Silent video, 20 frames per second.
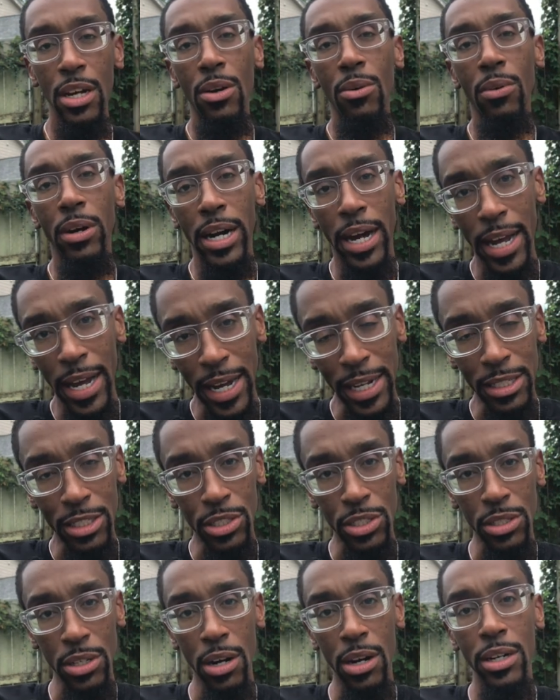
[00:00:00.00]
when I had to
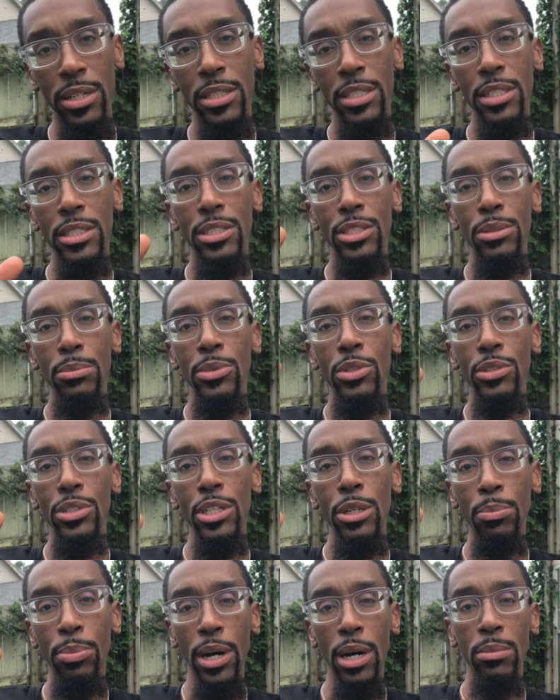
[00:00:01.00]
start this
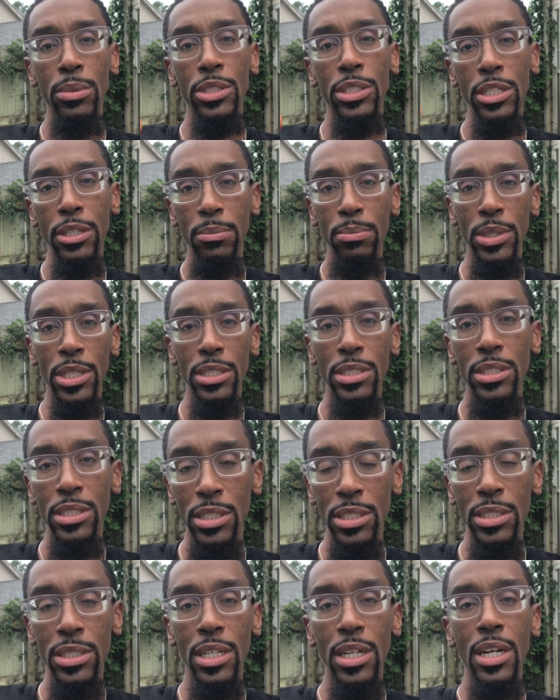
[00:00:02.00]
music publishing
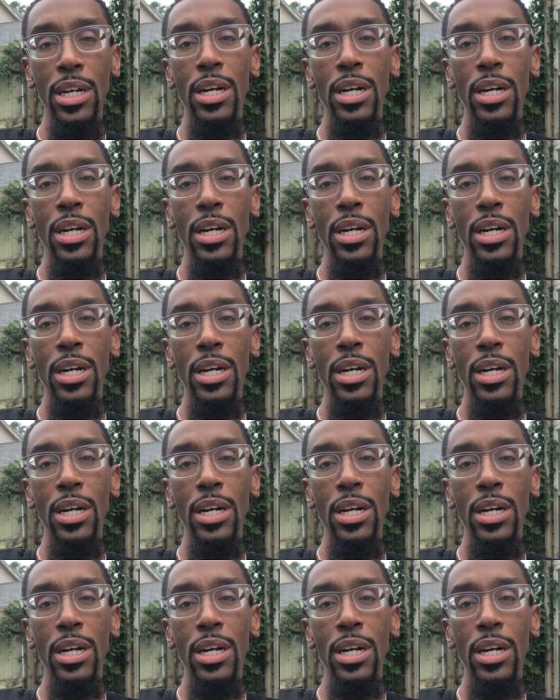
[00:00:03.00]
business